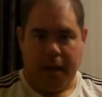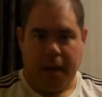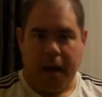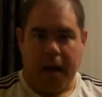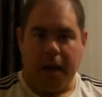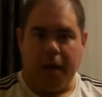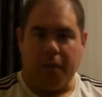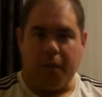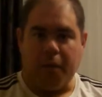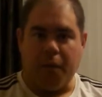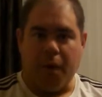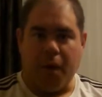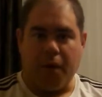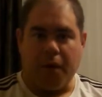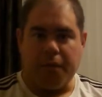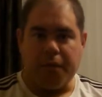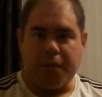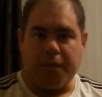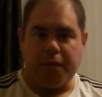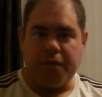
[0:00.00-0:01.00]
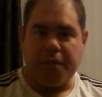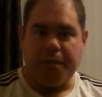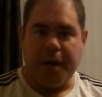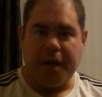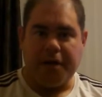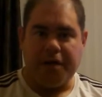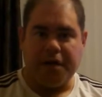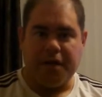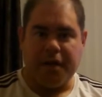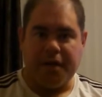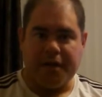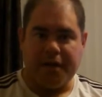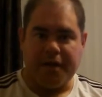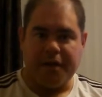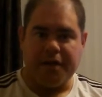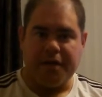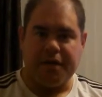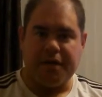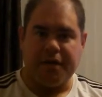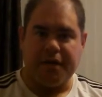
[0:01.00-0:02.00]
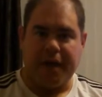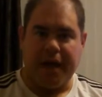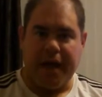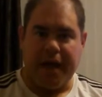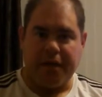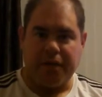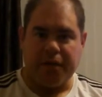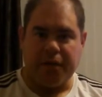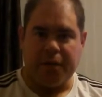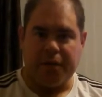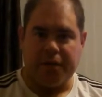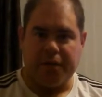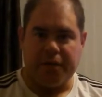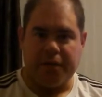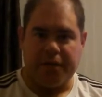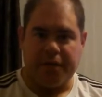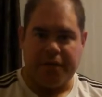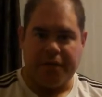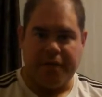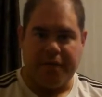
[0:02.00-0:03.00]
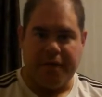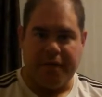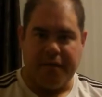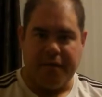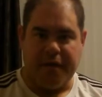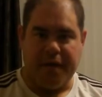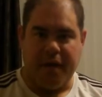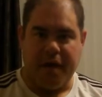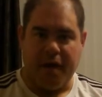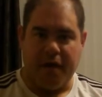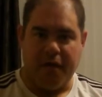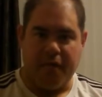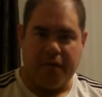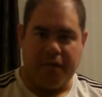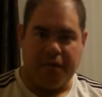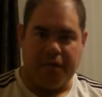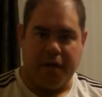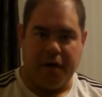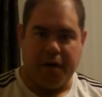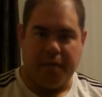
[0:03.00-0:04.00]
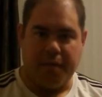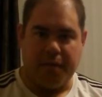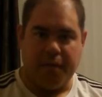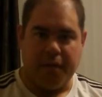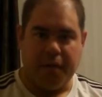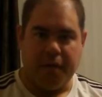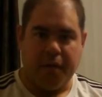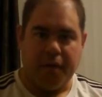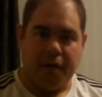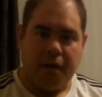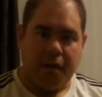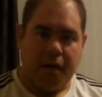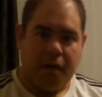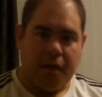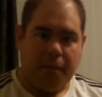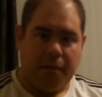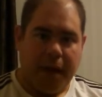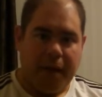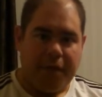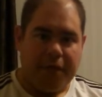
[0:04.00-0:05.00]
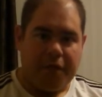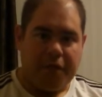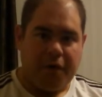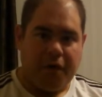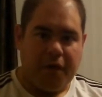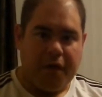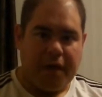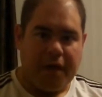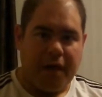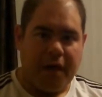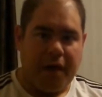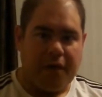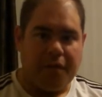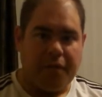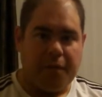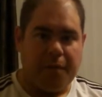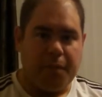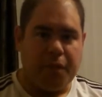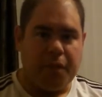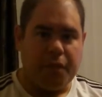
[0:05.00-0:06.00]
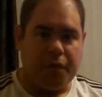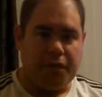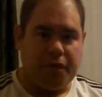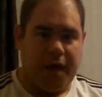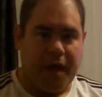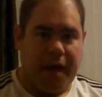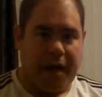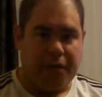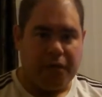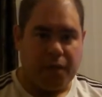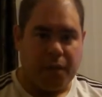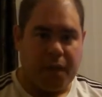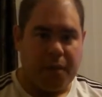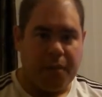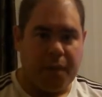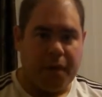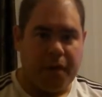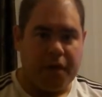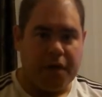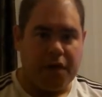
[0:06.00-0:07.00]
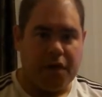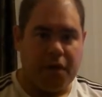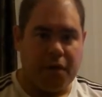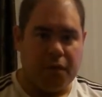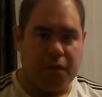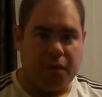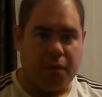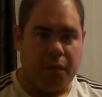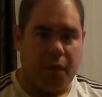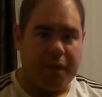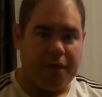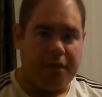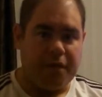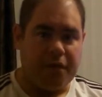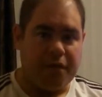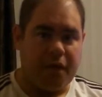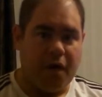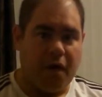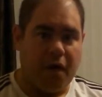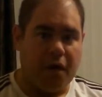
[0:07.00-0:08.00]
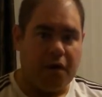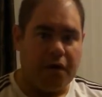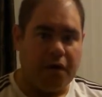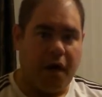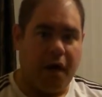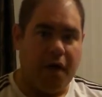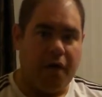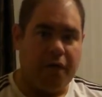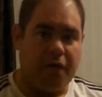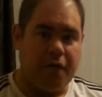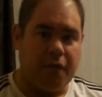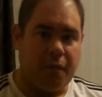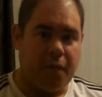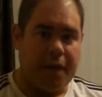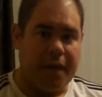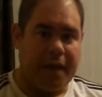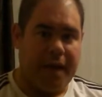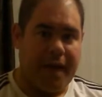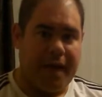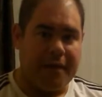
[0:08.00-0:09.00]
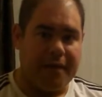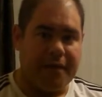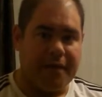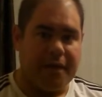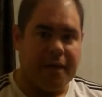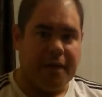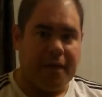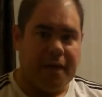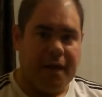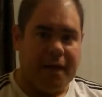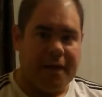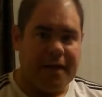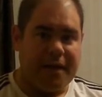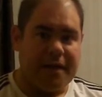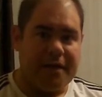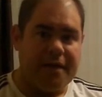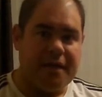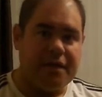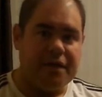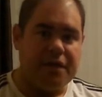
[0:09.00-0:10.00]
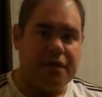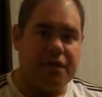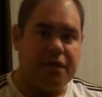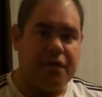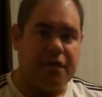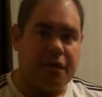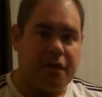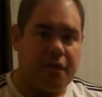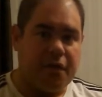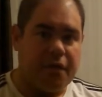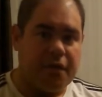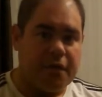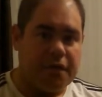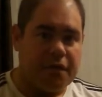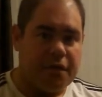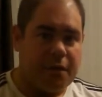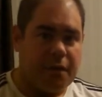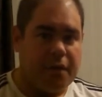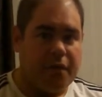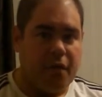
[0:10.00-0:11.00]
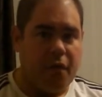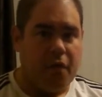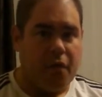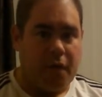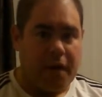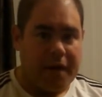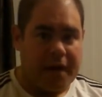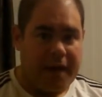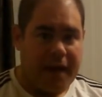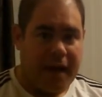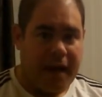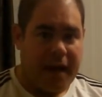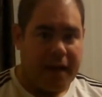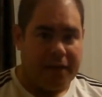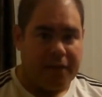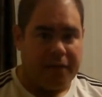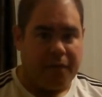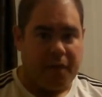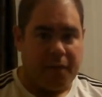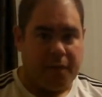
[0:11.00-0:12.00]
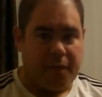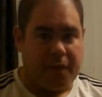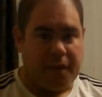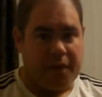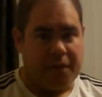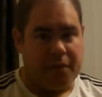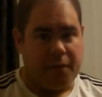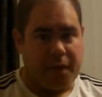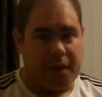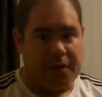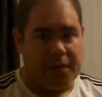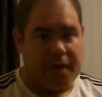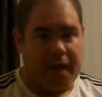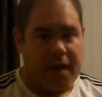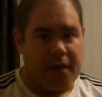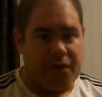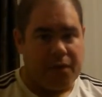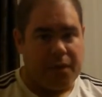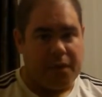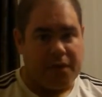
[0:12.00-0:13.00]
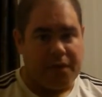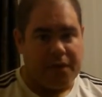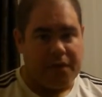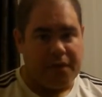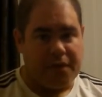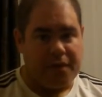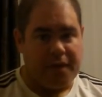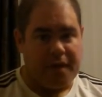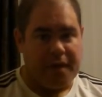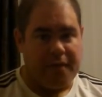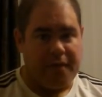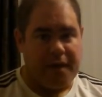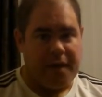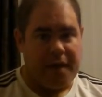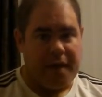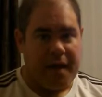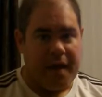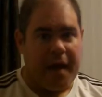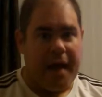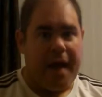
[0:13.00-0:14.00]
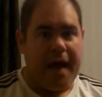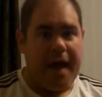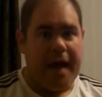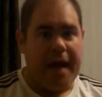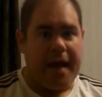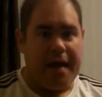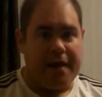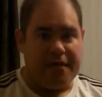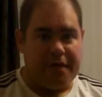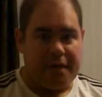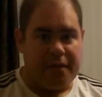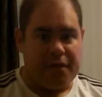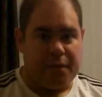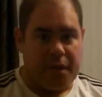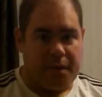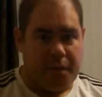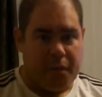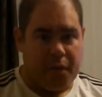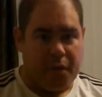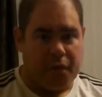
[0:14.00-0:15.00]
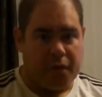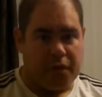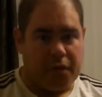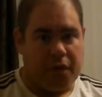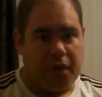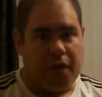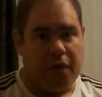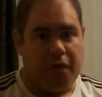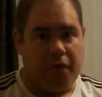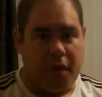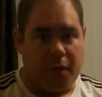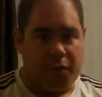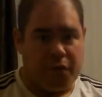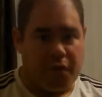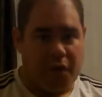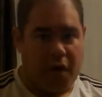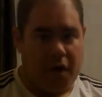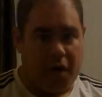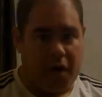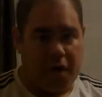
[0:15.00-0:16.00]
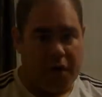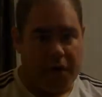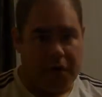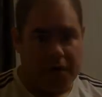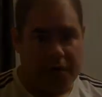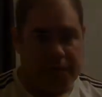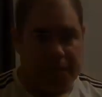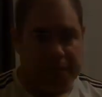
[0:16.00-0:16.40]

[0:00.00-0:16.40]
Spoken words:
Hello and welcome to a special edition of Cats Whiskers TV Overtime. Panthers Hockey Live reporter Antoine Marie-Jeanne went to Scotland over the weekend, and in addition to the coverage that we've already had from this week's Cats Whiskers TV, here's his report from Scotland.